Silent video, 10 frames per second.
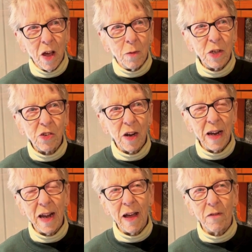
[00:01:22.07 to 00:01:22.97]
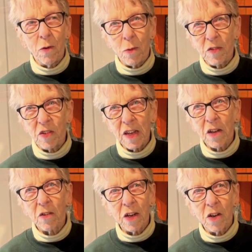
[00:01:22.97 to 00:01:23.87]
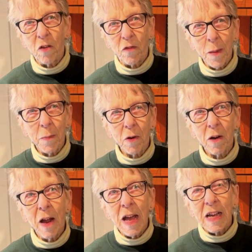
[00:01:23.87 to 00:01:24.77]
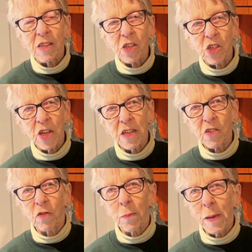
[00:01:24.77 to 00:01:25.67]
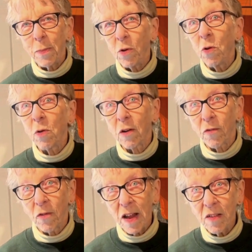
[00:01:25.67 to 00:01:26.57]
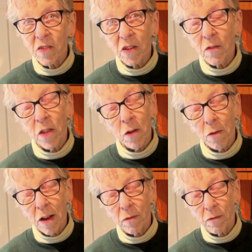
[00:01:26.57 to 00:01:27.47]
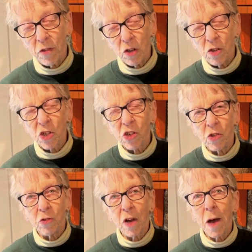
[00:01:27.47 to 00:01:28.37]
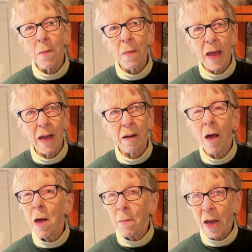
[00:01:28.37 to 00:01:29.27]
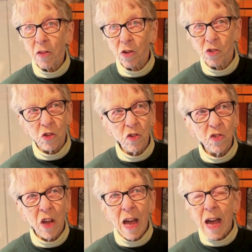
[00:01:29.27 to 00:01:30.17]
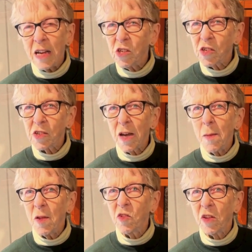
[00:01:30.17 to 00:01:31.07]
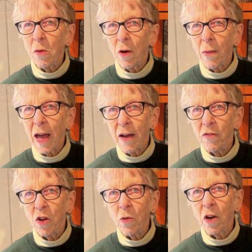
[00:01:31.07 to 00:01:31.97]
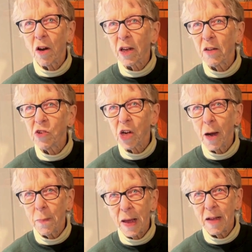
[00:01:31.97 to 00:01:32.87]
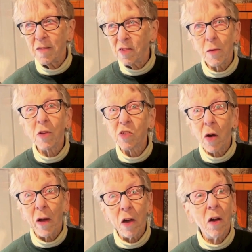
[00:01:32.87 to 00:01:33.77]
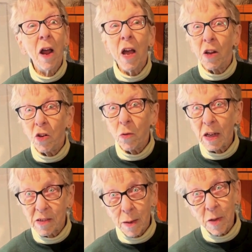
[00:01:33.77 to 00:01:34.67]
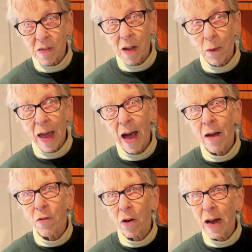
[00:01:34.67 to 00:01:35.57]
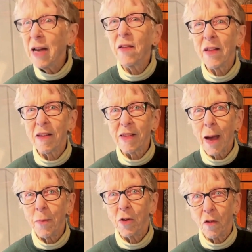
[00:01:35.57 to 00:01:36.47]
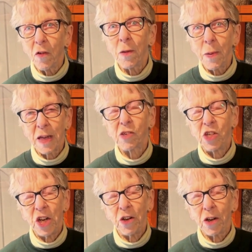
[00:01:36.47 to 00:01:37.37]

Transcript: We try and have it once a year in November. It's a chance for people who are friends of the refuge to come and pay their dues and just come and see what we have new in our gift shop and see what's going on, new exhibits that we have, or anything that's happened over the past year.